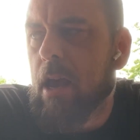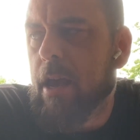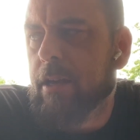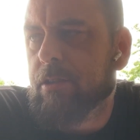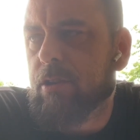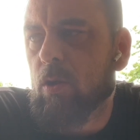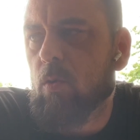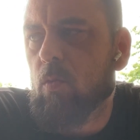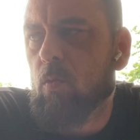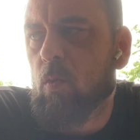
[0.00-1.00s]
And
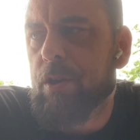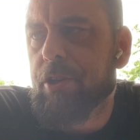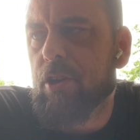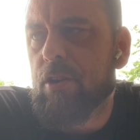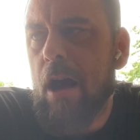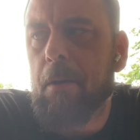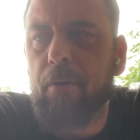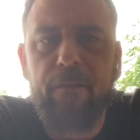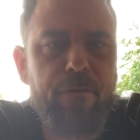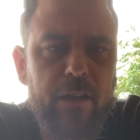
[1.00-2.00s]
so when you're not a
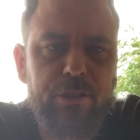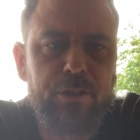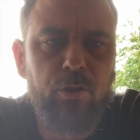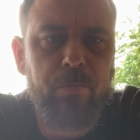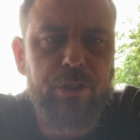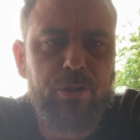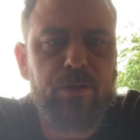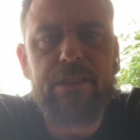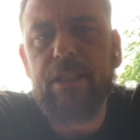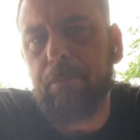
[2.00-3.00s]
professional, but you
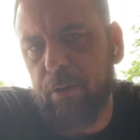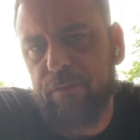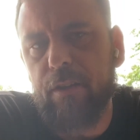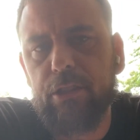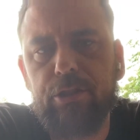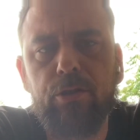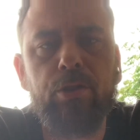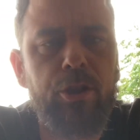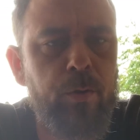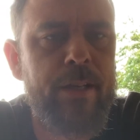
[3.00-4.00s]
see a professional
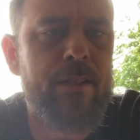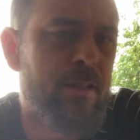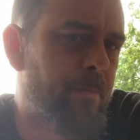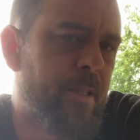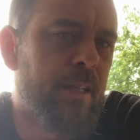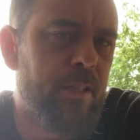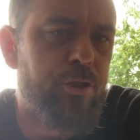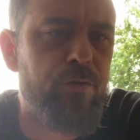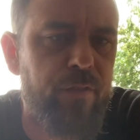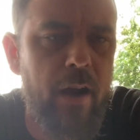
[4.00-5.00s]
doing something
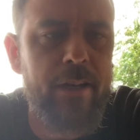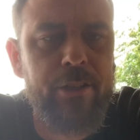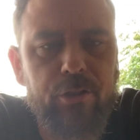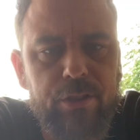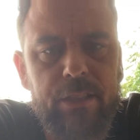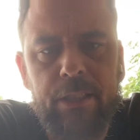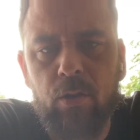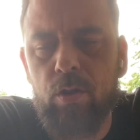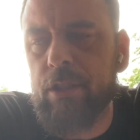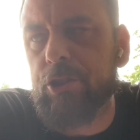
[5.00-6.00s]
that you find interesting
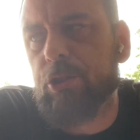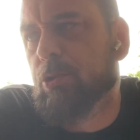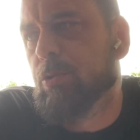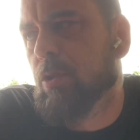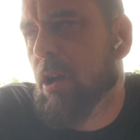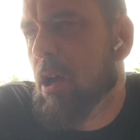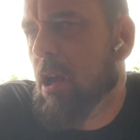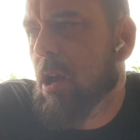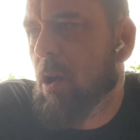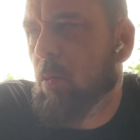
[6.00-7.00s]
or that you
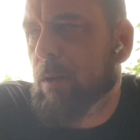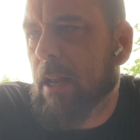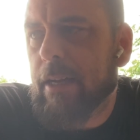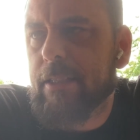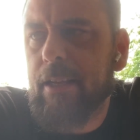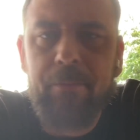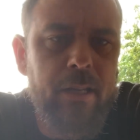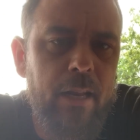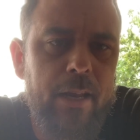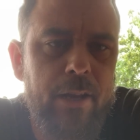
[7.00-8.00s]
would like to
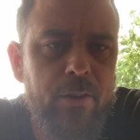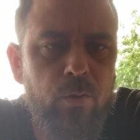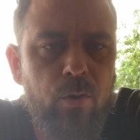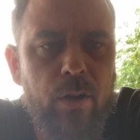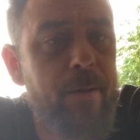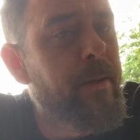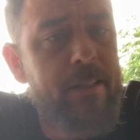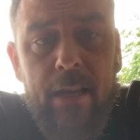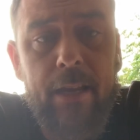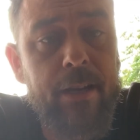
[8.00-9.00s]
emulate or
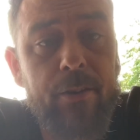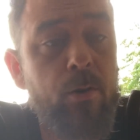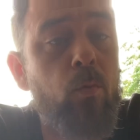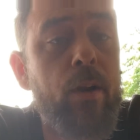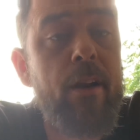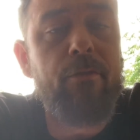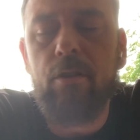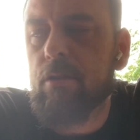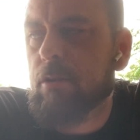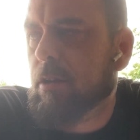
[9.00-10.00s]
imitate or whatever,